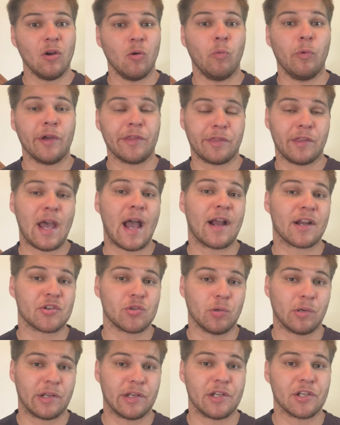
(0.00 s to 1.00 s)
with the
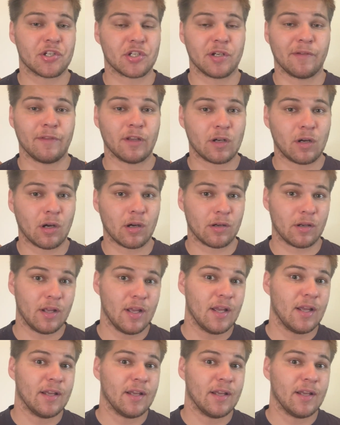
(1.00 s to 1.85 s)
actual condition of the card.